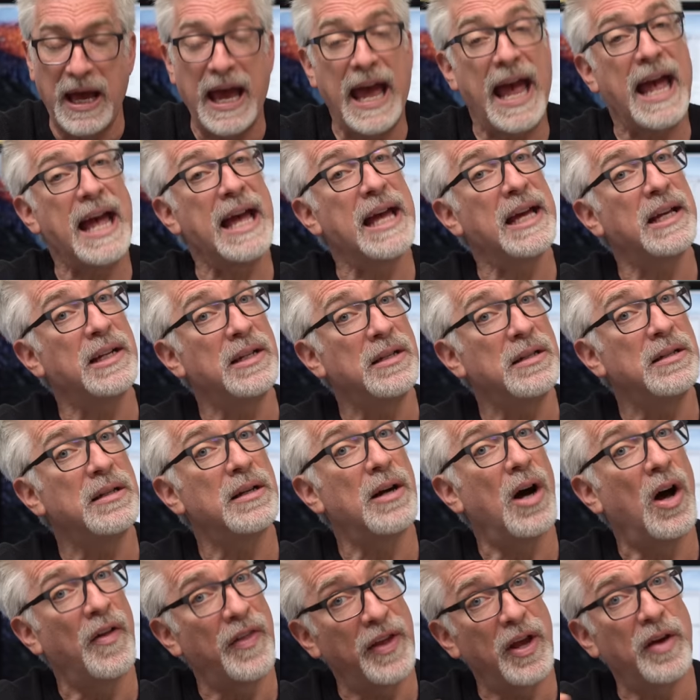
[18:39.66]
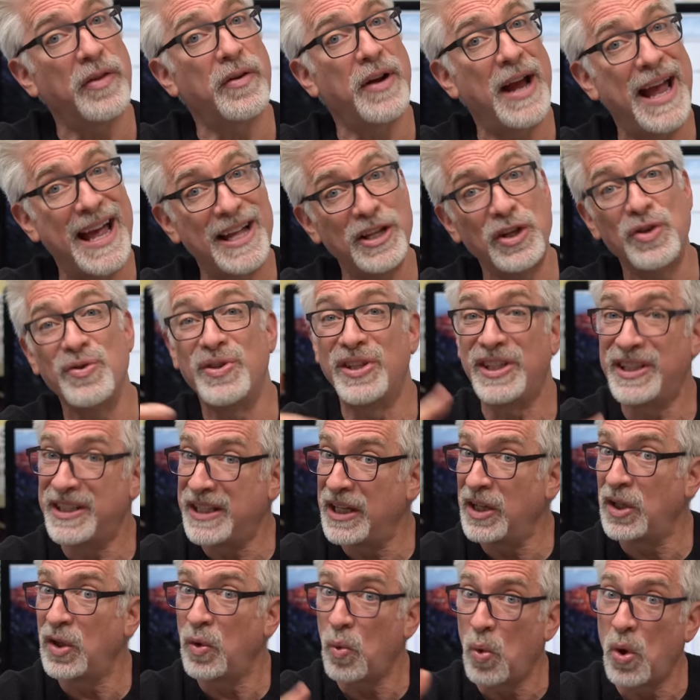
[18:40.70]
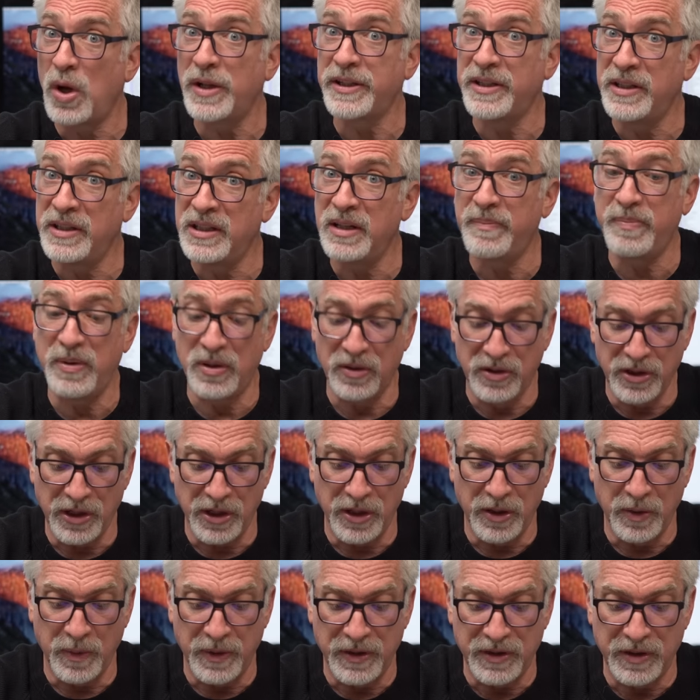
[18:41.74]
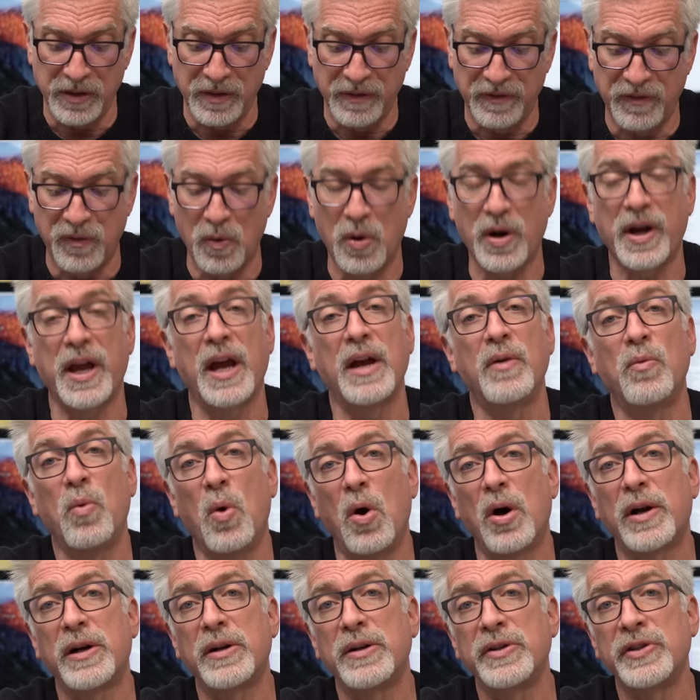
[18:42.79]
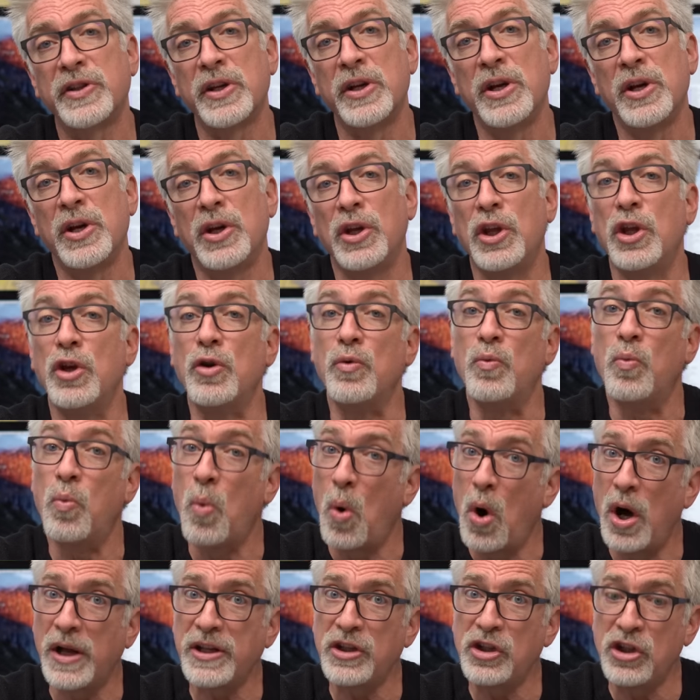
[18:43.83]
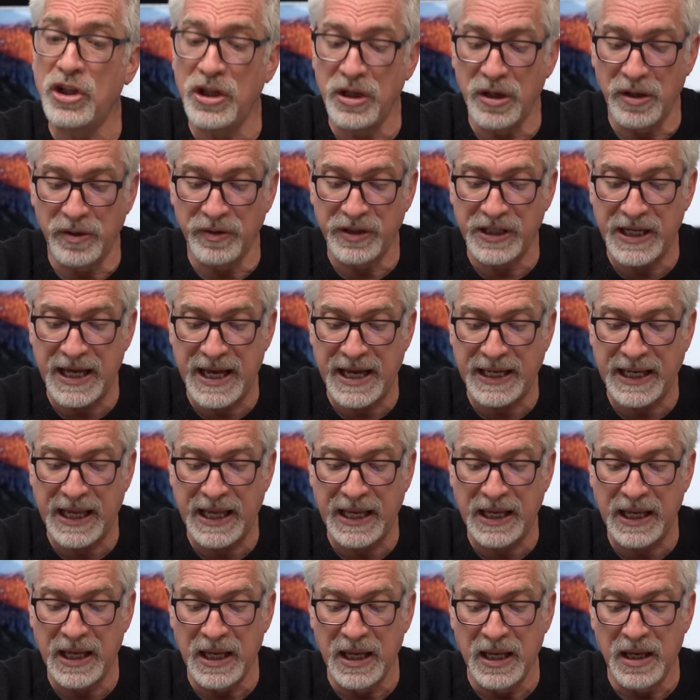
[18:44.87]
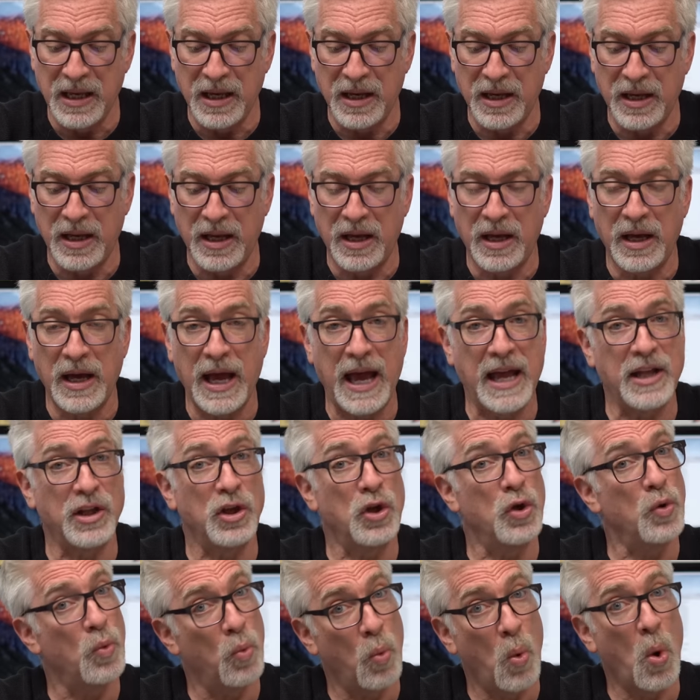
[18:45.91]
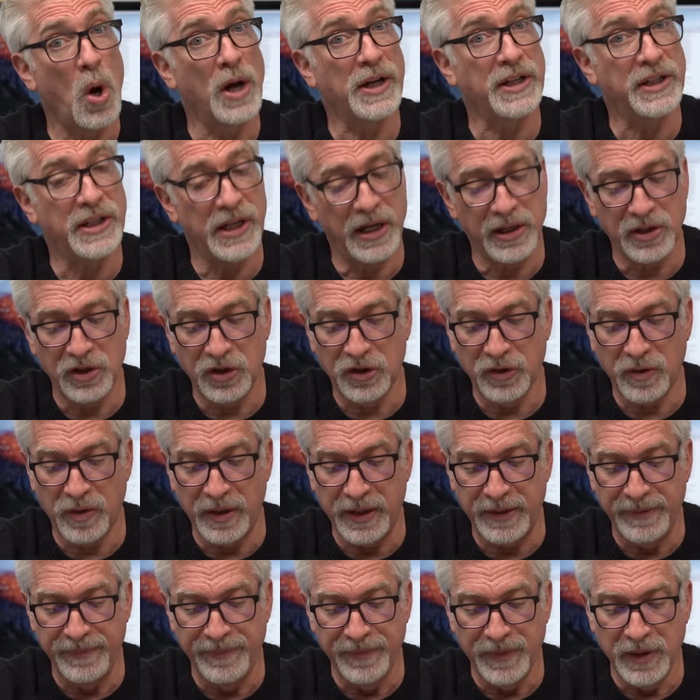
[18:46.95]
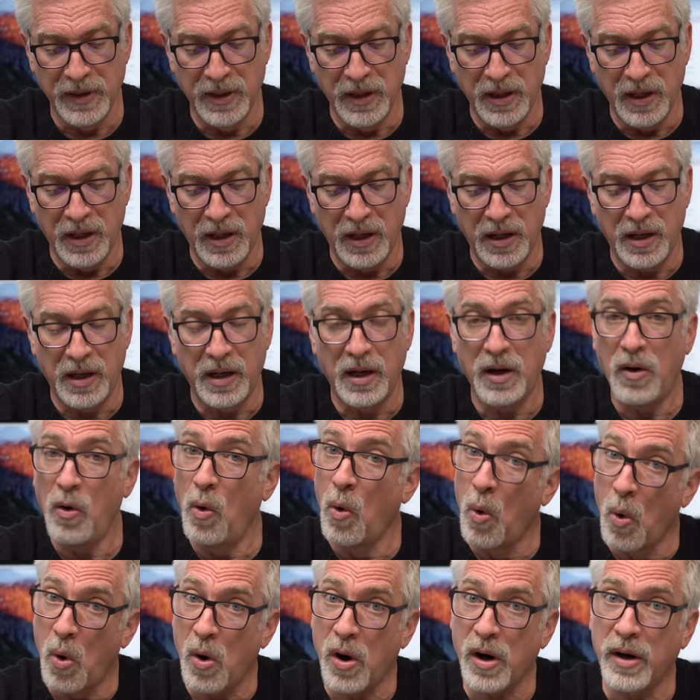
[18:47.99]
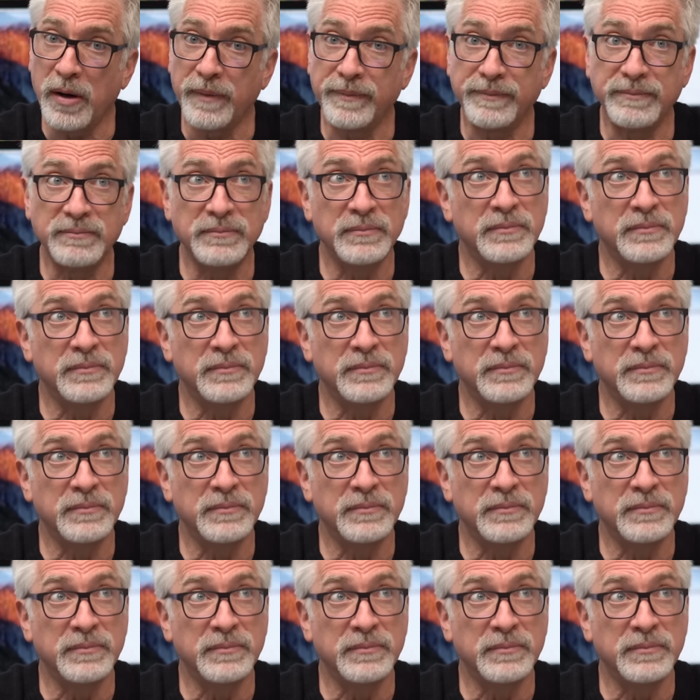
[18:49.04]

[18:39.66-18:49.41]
and on the other hand, you still want to dip your toe into the 4K waters, you want geotagging, and you want touchscreen, or